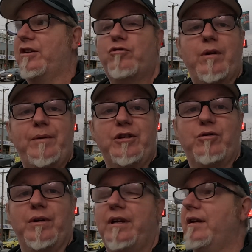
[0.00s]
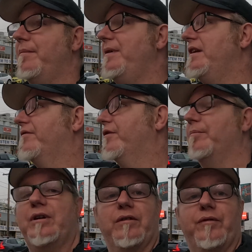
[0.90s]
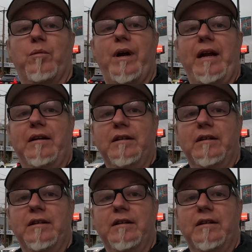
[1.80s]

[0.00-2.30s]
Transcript: contribute to it in a meaningful, beautiful way.